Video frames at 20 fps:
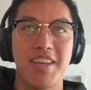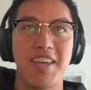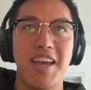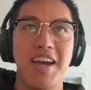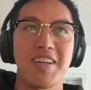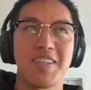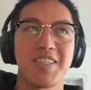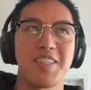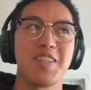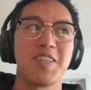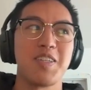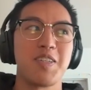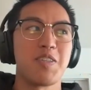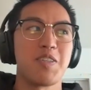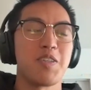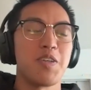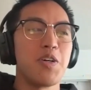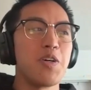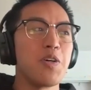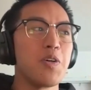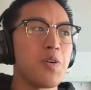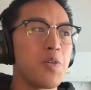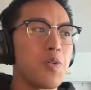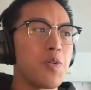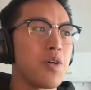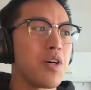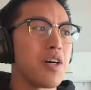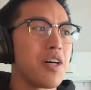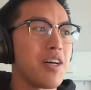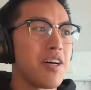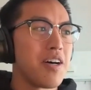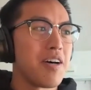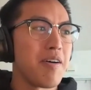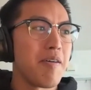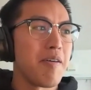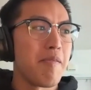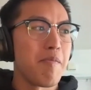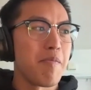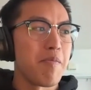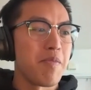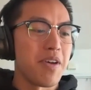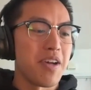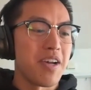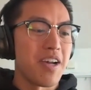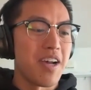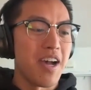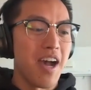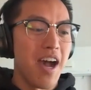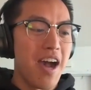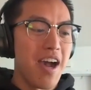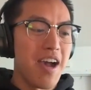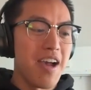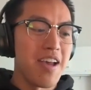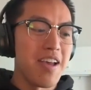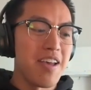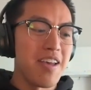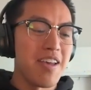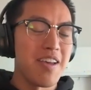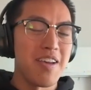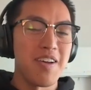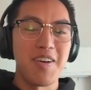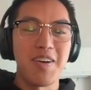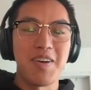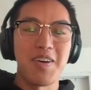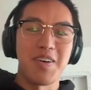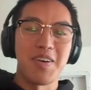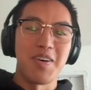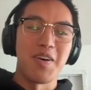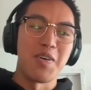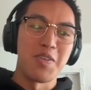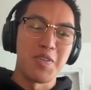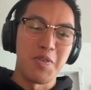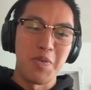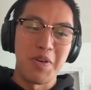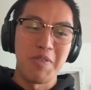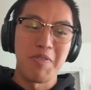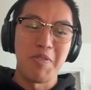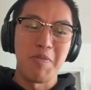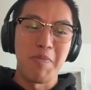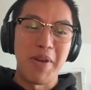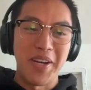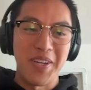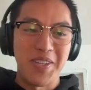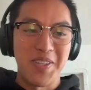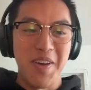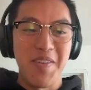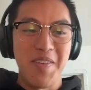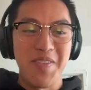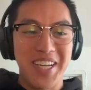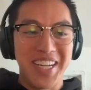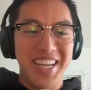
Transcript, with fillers: Yeah, sure. So um, I also work for Microsoft, I